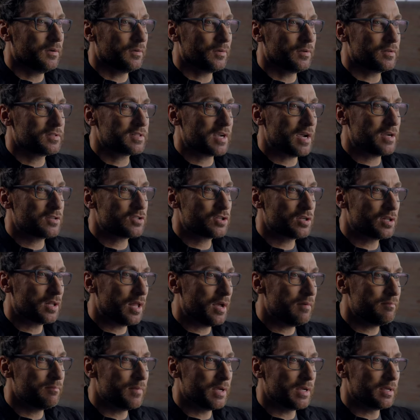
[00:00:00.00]
know, this guy should
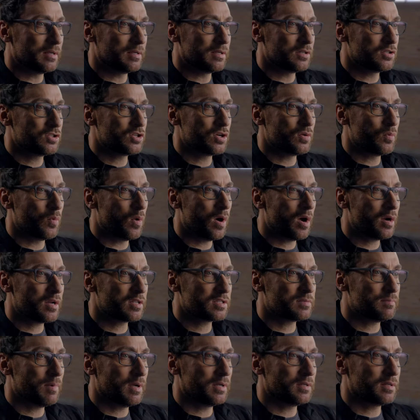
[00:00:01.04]
love me and he should want to
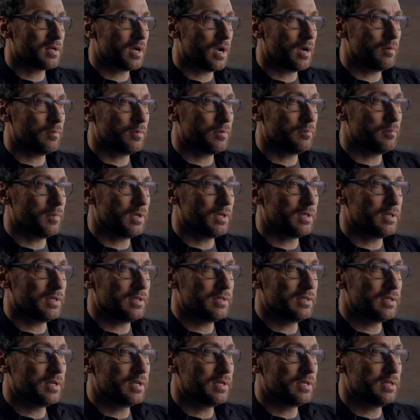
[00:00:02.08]
spend time with
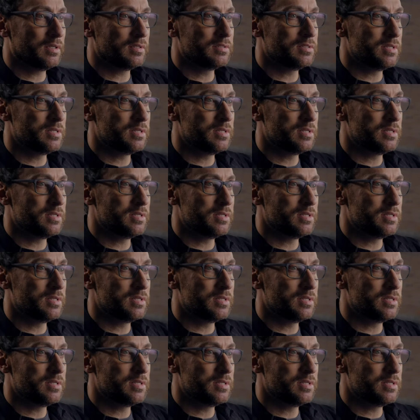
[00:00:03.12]
me, and he